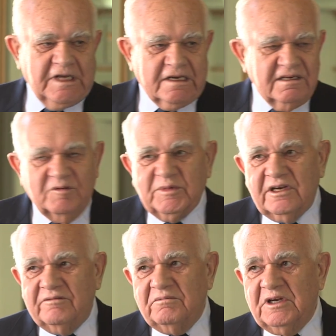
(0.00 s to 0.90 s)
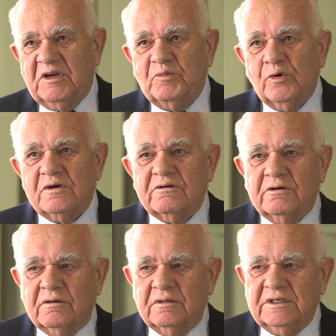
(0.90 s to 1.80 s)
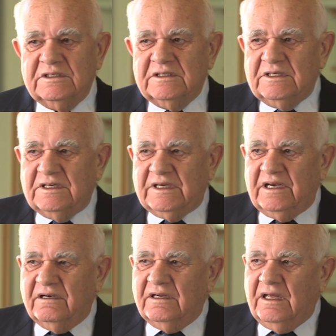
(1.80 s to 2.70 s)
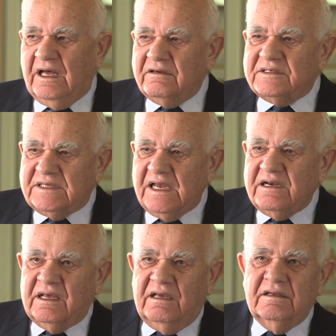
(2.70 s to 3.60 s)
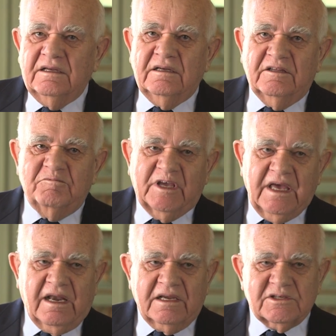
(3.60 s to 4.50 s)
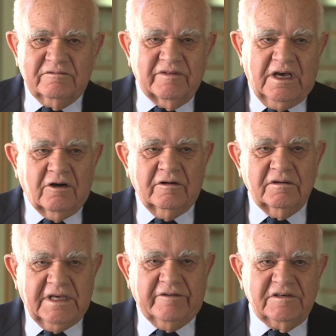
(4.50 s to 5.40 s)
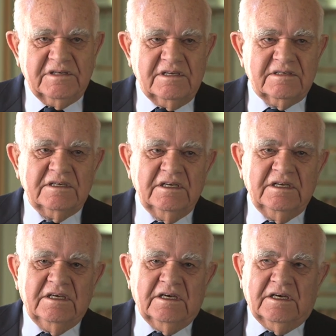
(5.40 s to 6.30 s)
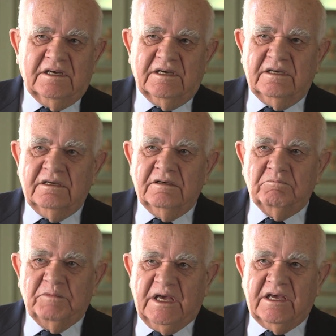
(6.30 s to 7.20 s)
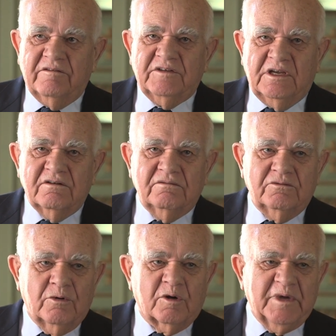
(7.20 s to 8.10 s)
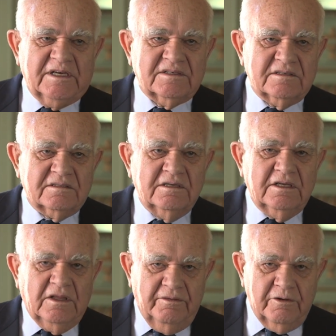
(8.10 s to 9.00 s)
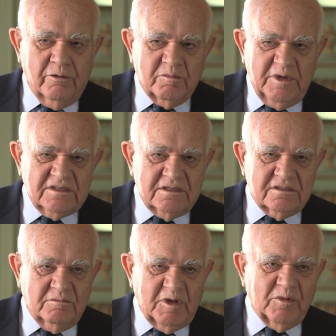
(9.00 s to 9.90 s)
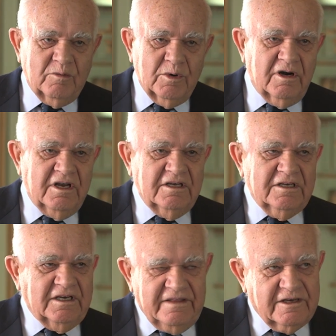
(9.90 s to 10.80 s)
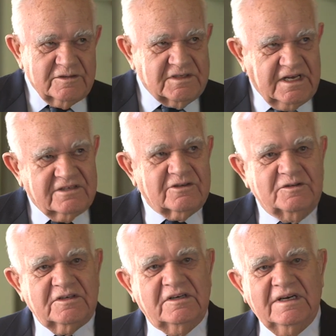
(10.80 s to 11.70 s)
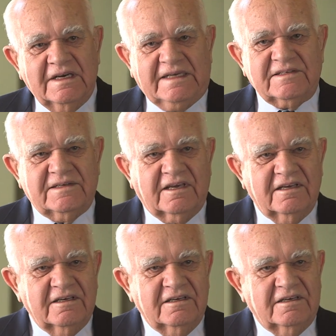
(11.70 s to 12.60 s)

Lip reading: technique played an important role in understanding the mechanics of how cavities behaved in rock masses. The rock masses, remember, were in those days considered elastic,